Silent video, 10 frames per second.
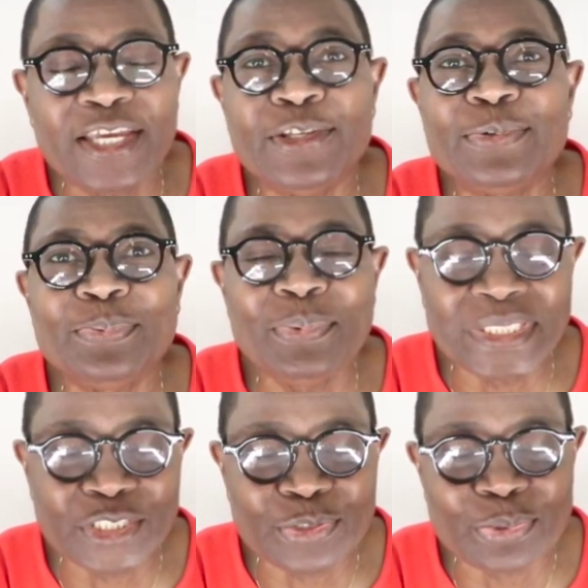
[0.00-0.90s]
in
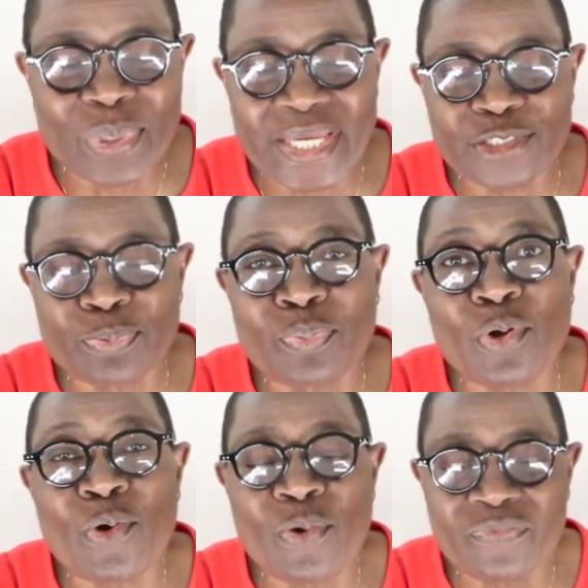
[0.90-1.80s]
which to
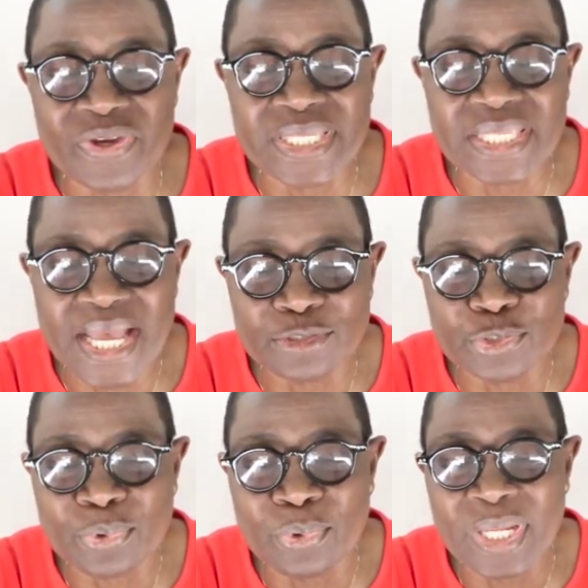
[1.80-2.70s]
explore the
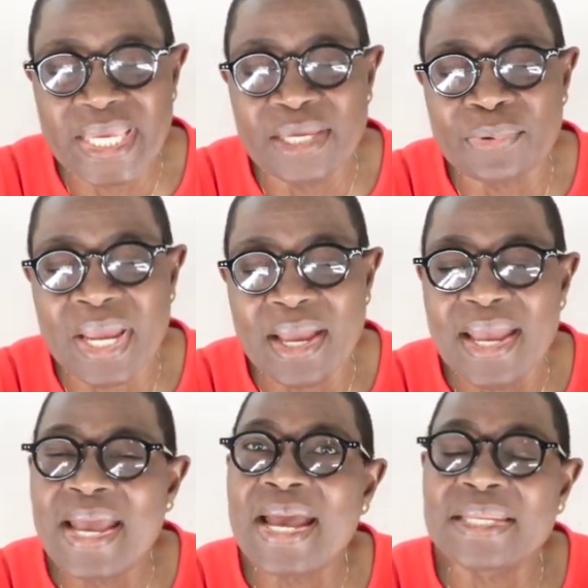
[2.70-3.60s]
natural area
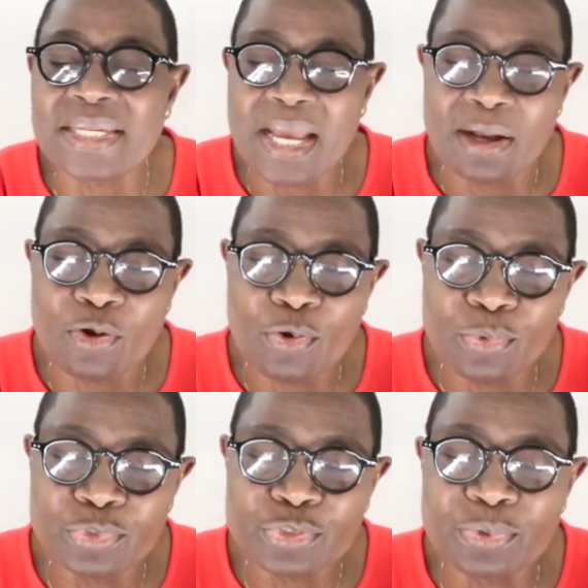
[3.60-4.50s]
and
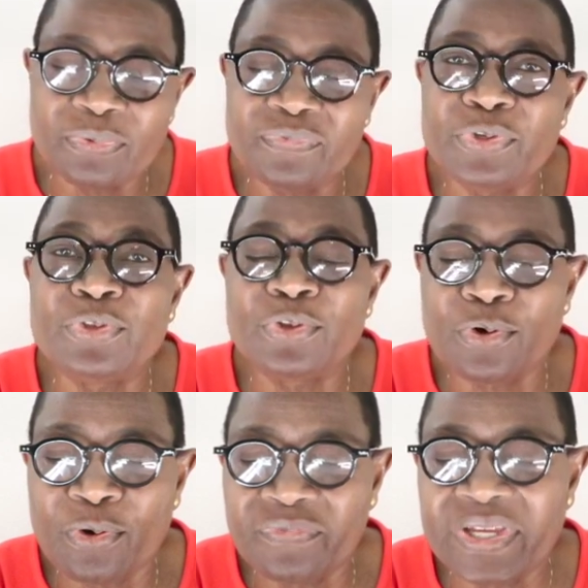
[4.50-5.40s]
encounter the
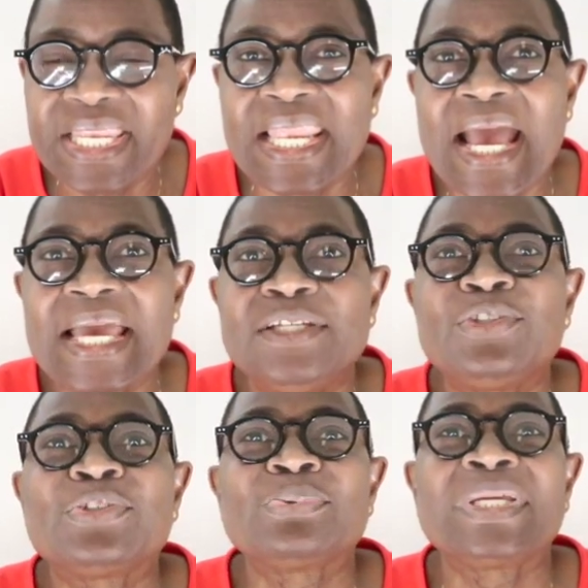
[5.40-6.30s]
northern
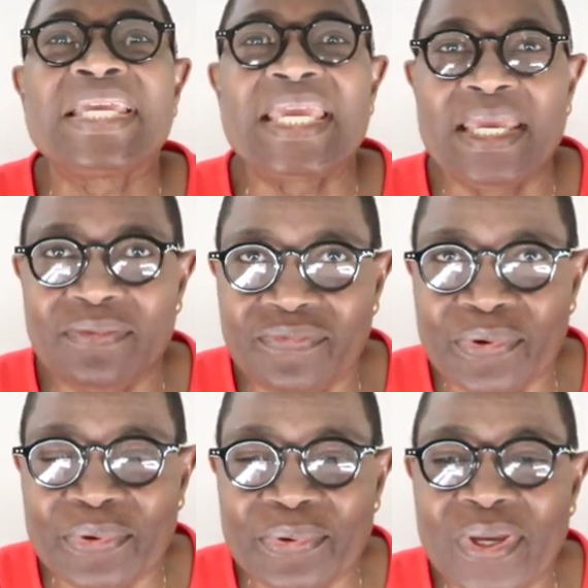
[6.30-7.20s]
light
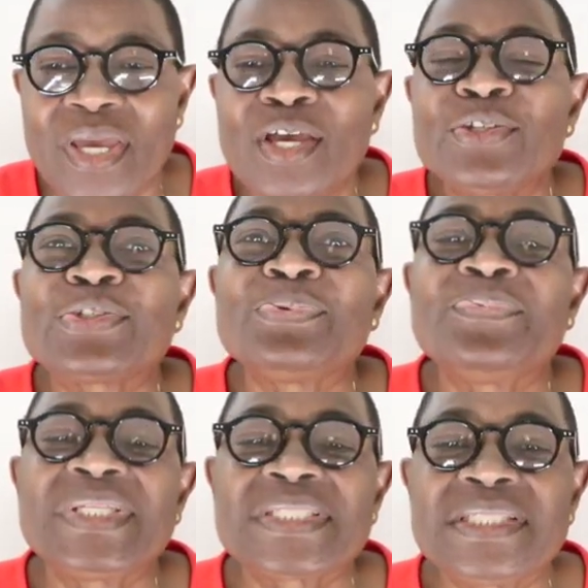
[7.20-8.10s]
together. So
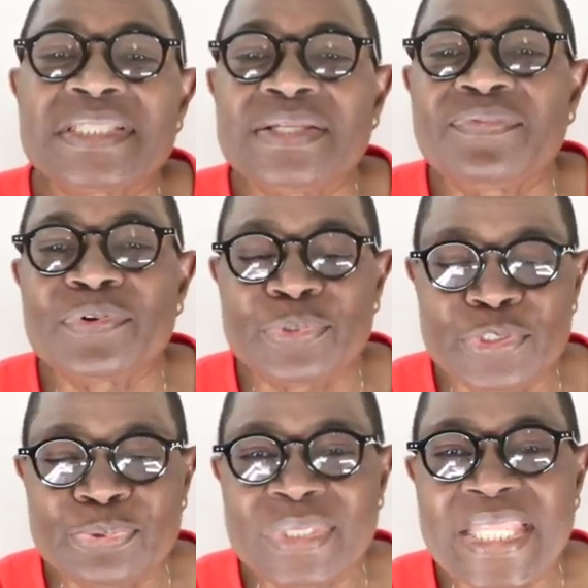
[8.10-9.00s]
this is it for
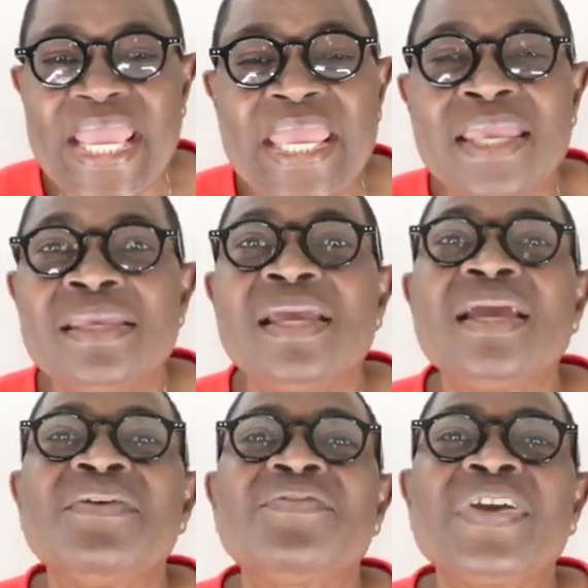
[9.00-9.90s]
today.
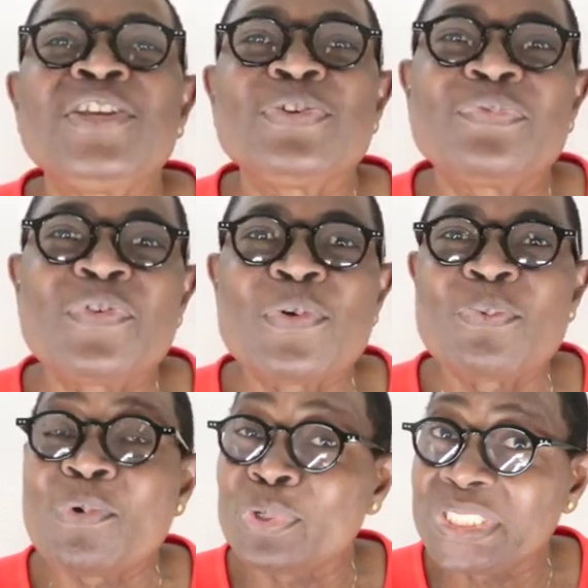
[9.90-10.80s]
Thank you for
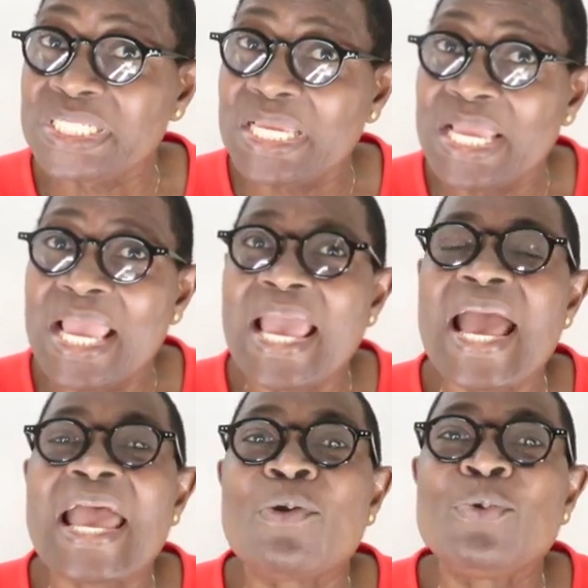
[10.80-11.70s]
watching.
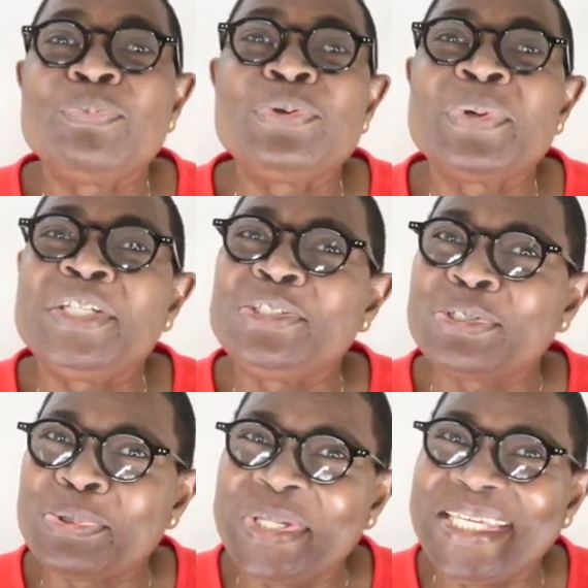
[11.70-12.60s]
I hope you
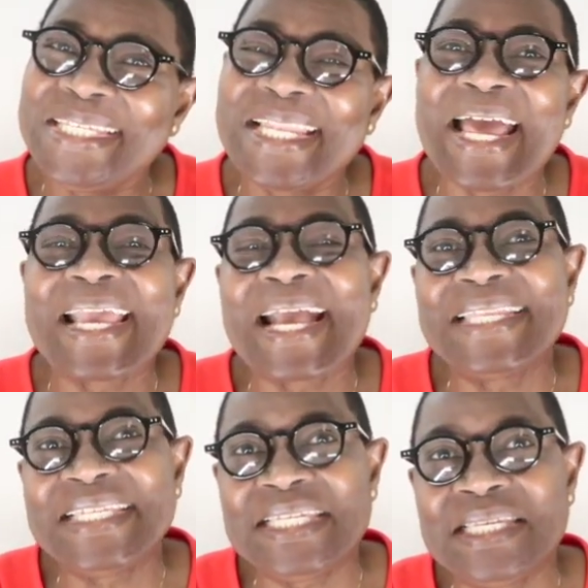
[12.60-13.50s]
enjoy it like I
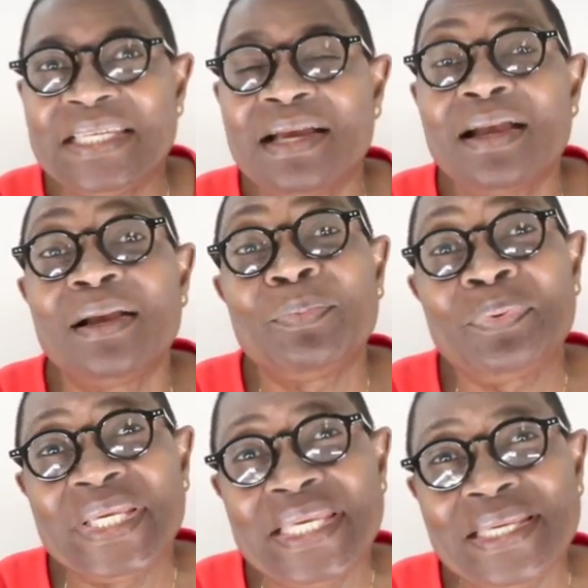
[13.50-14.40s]
did.
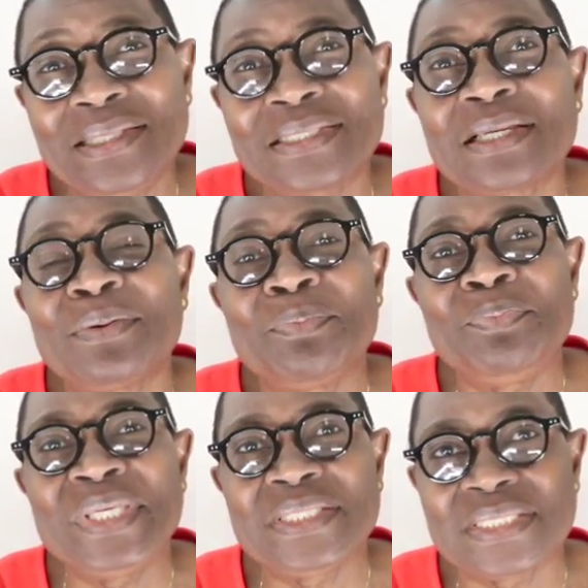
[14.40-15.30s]
Please
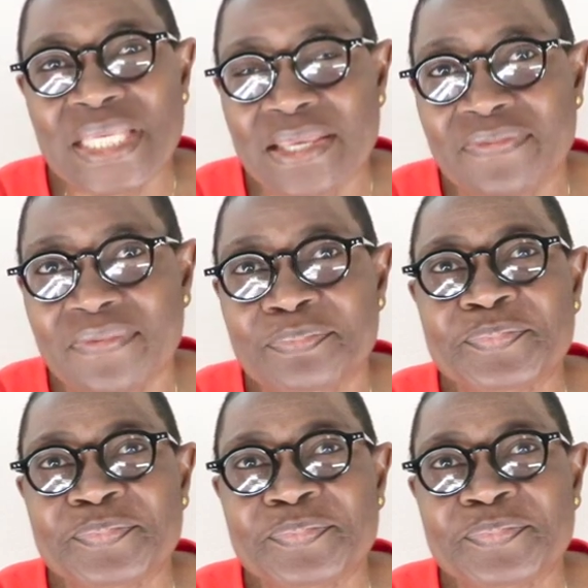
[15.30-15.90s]
be safe.